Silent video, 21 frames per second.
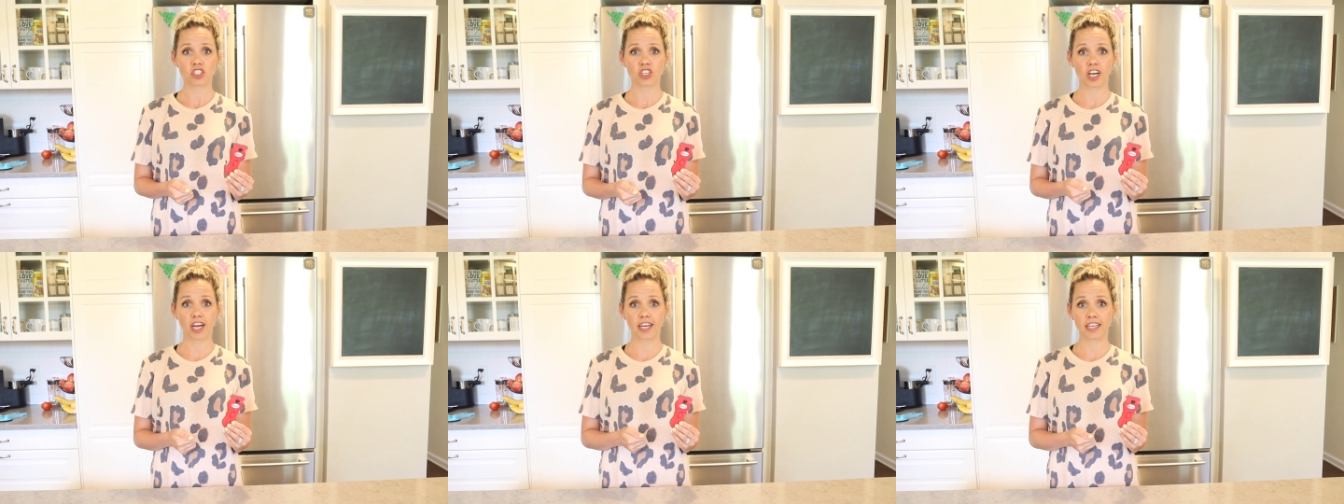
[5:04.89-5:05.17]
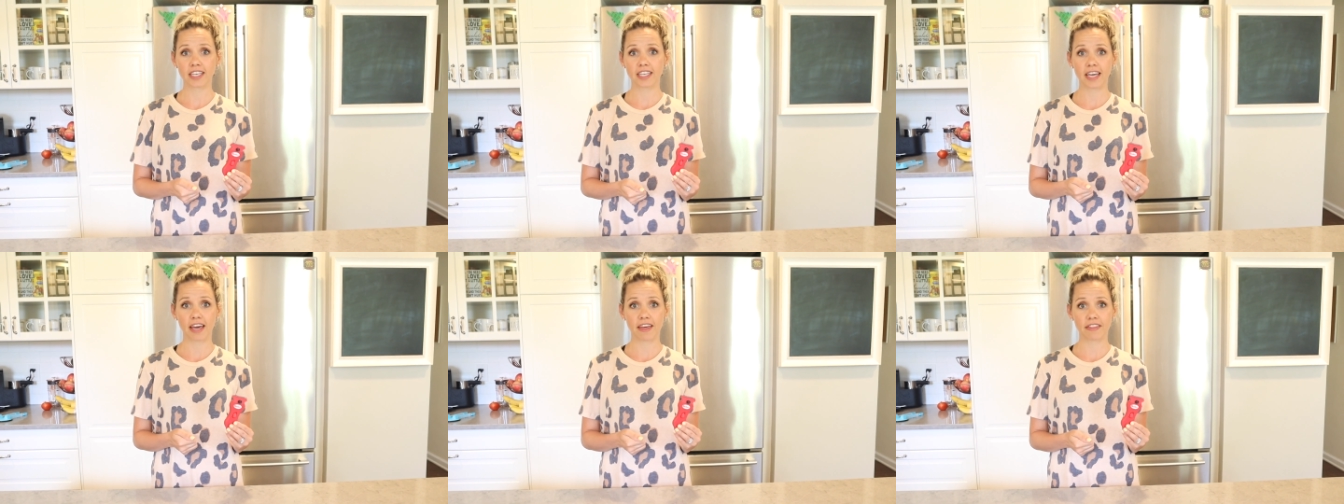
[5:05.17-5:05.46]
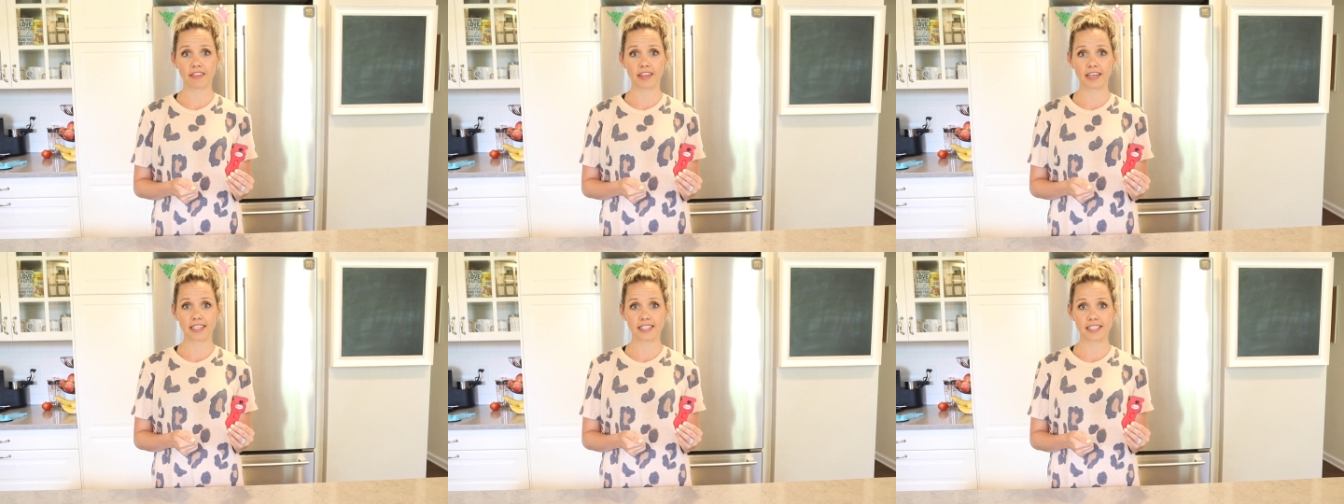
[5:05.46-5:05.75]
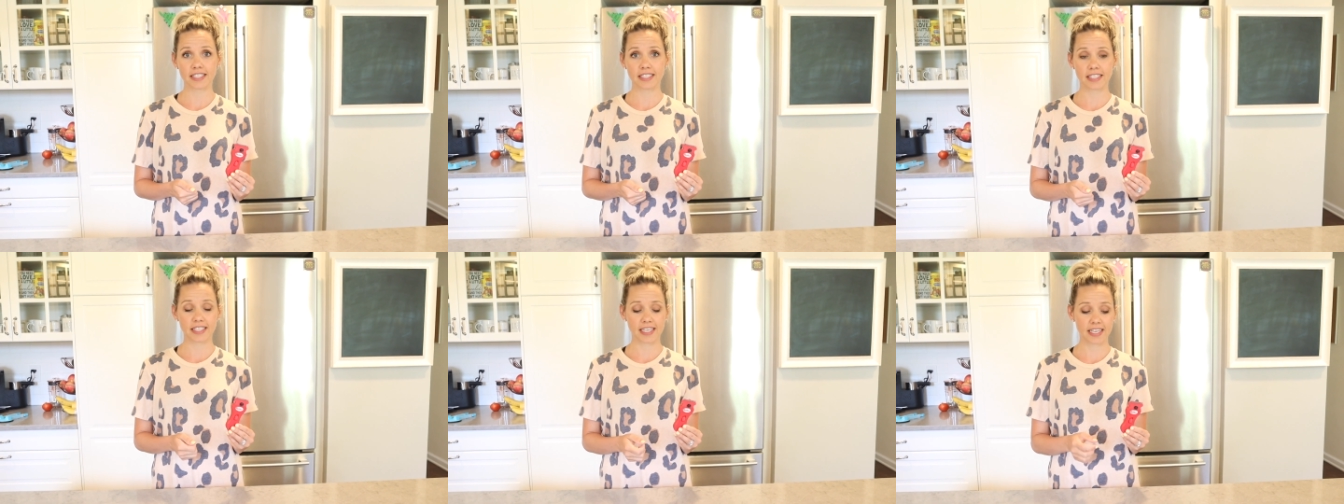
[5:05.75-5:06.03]
trying to get
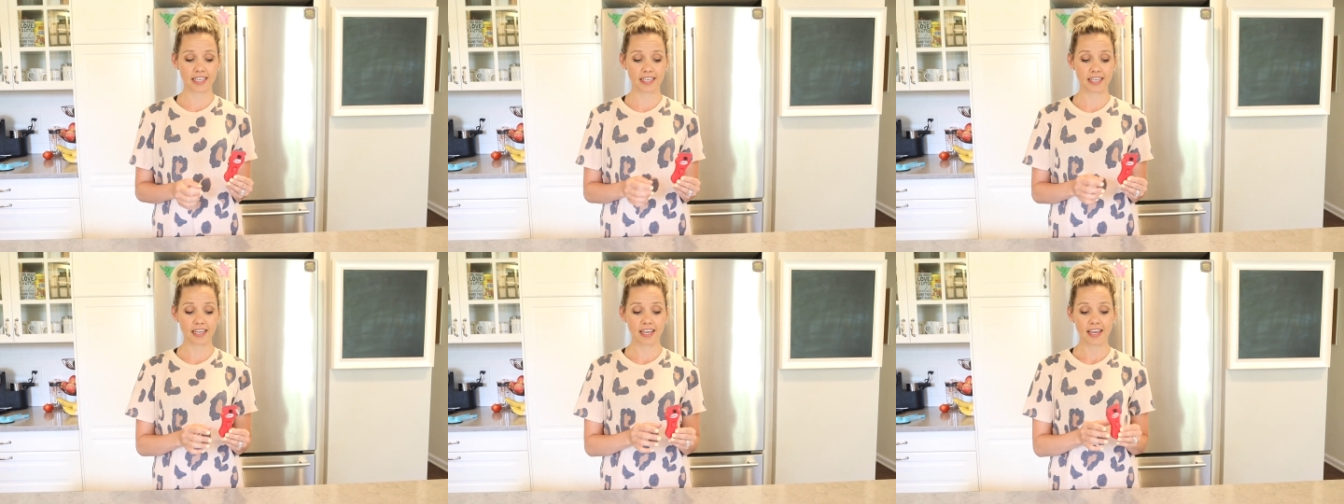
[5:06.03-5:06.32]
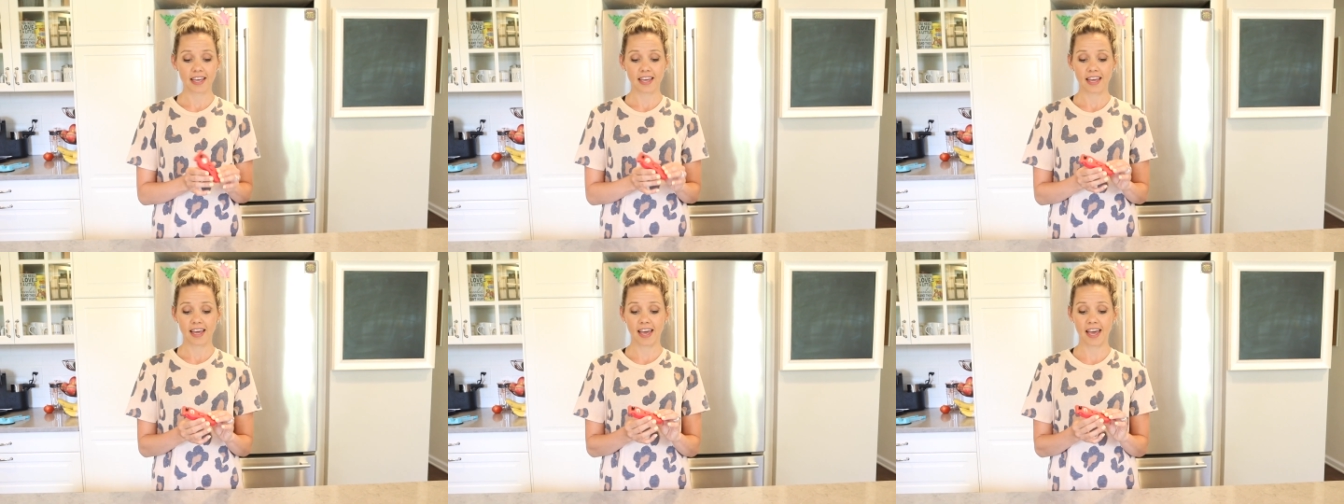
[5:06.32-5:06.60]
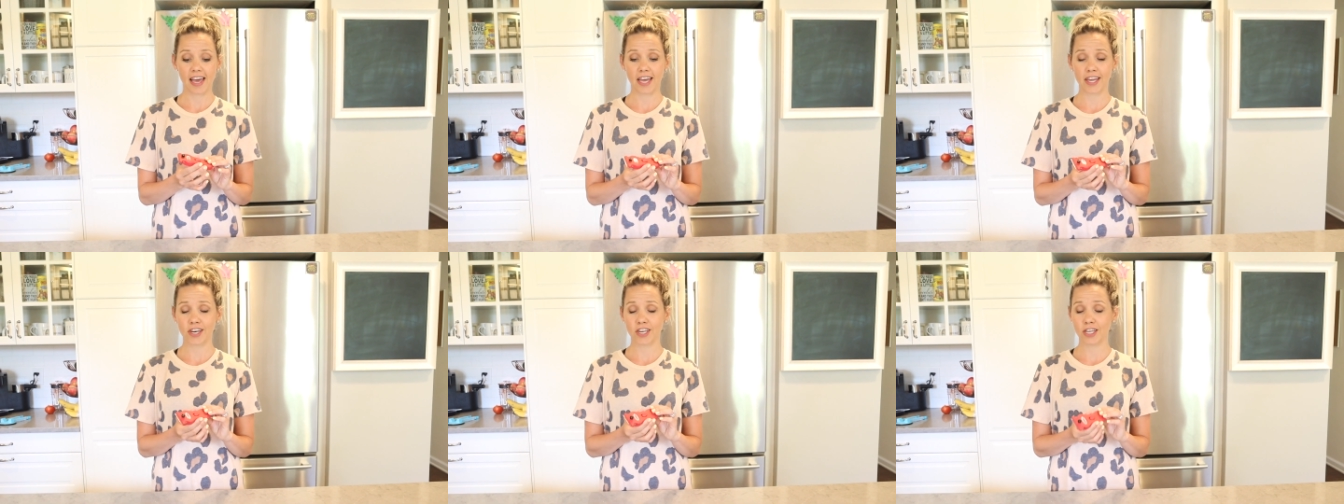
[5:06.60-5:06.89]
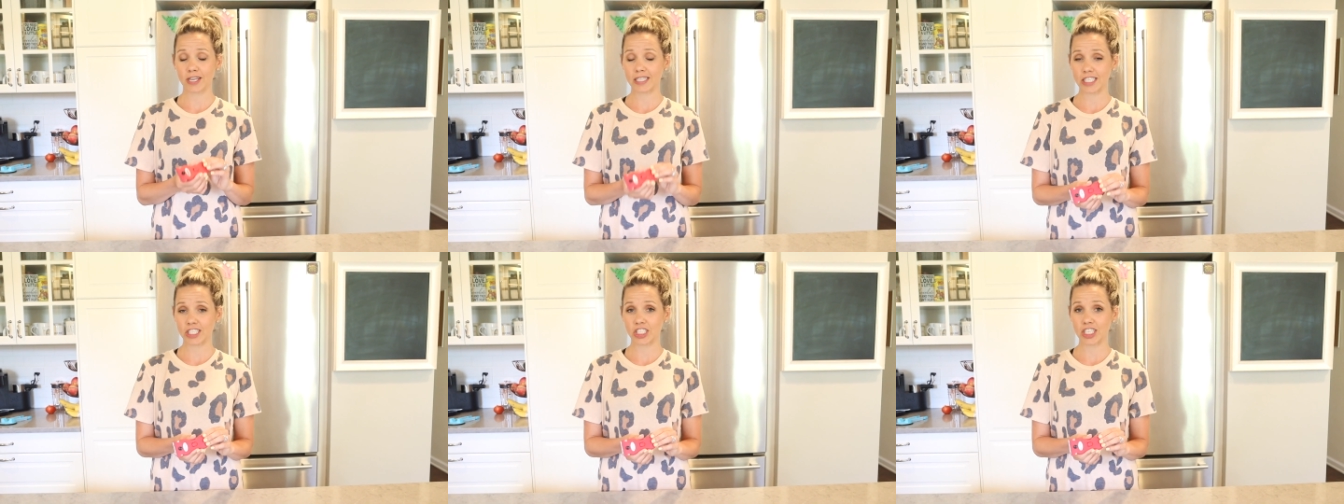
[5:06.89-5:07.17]
things clean
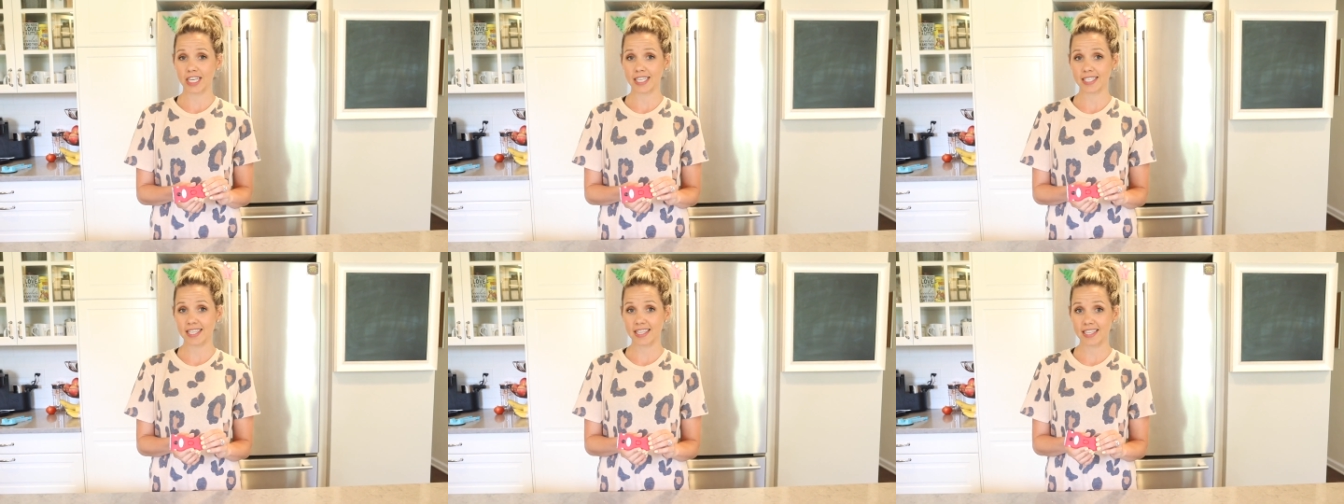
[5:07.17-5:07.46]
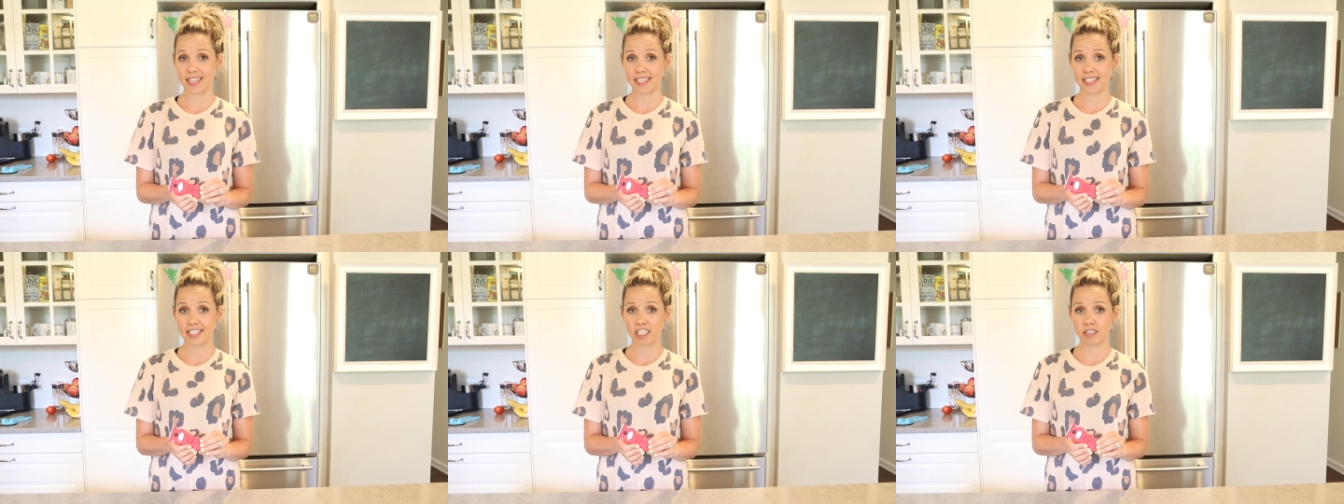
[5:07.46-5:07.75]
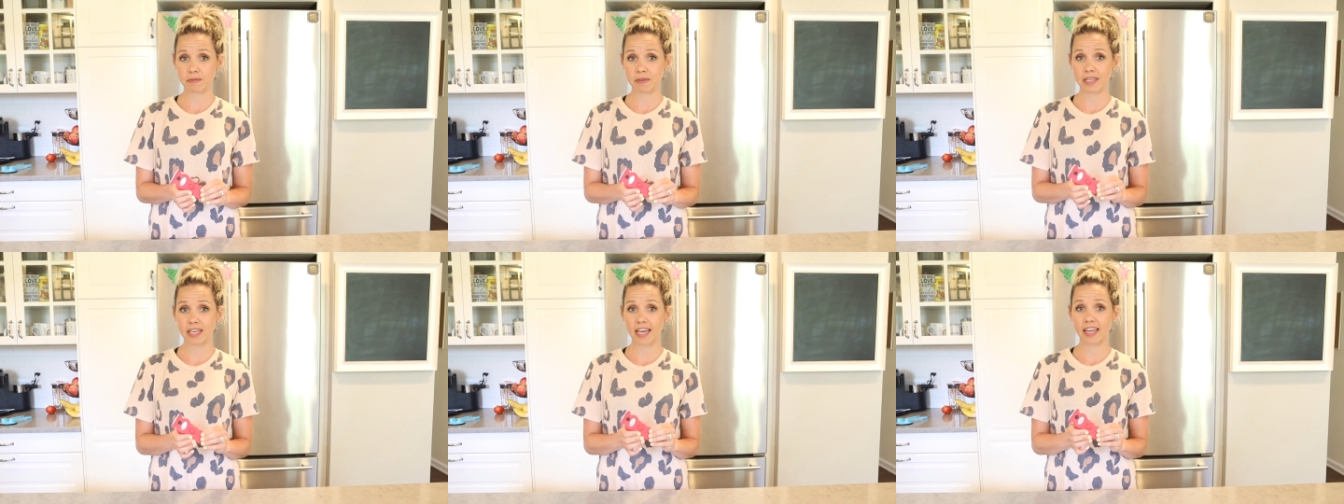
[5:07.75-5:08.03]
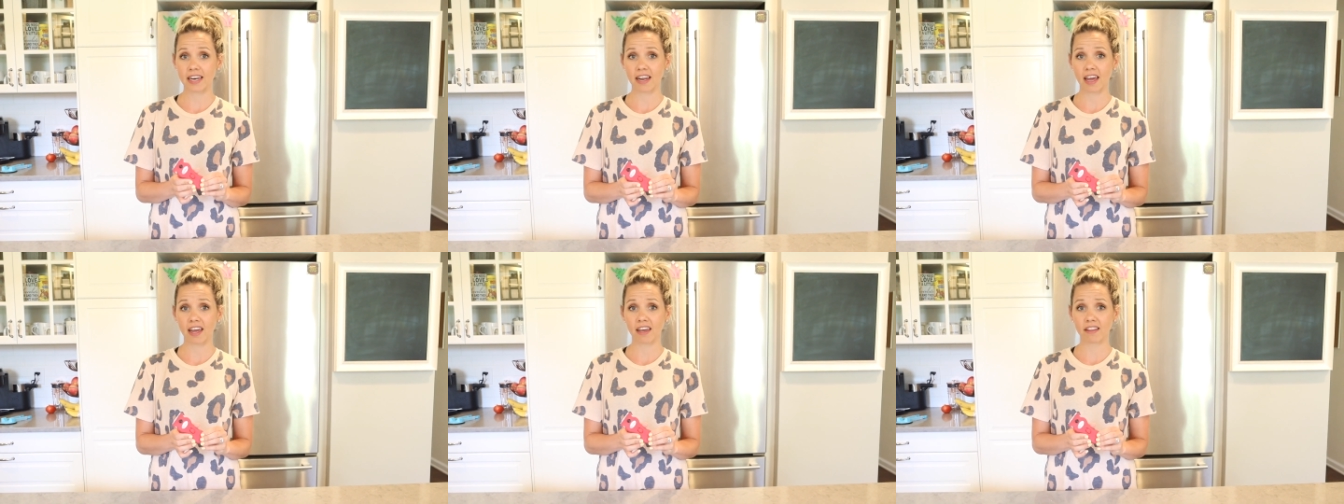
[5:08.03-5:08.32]
and you suggested this to me
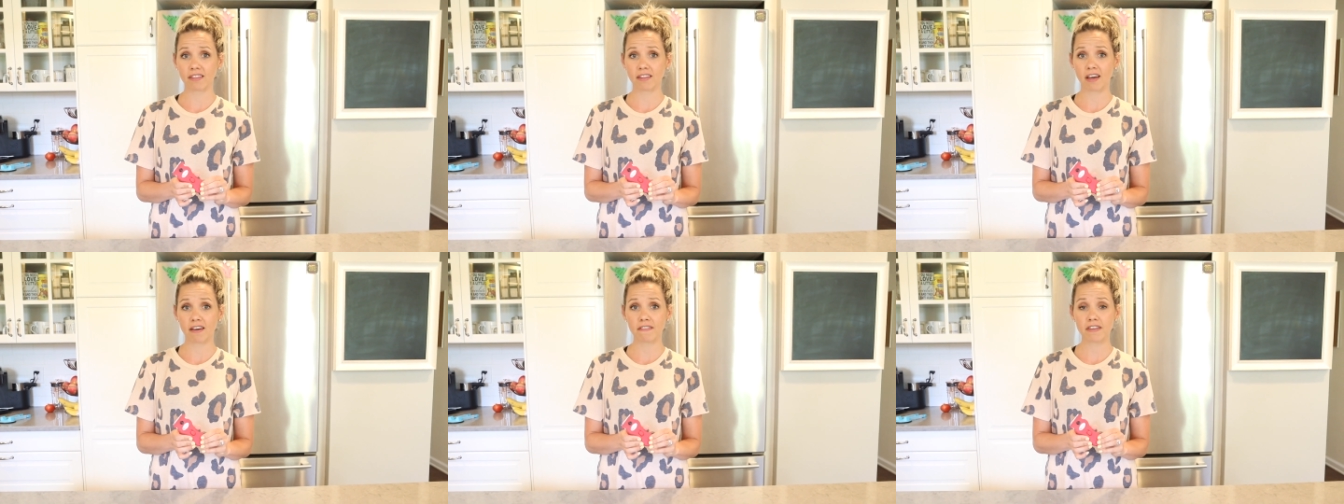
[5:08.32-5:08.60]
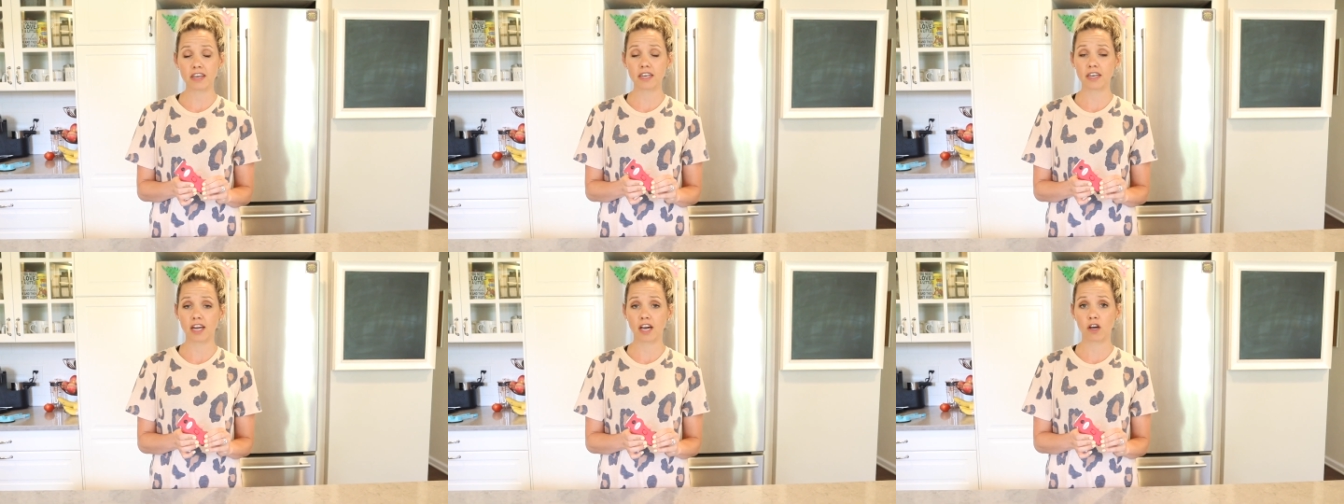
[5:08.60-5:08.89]
and I love it.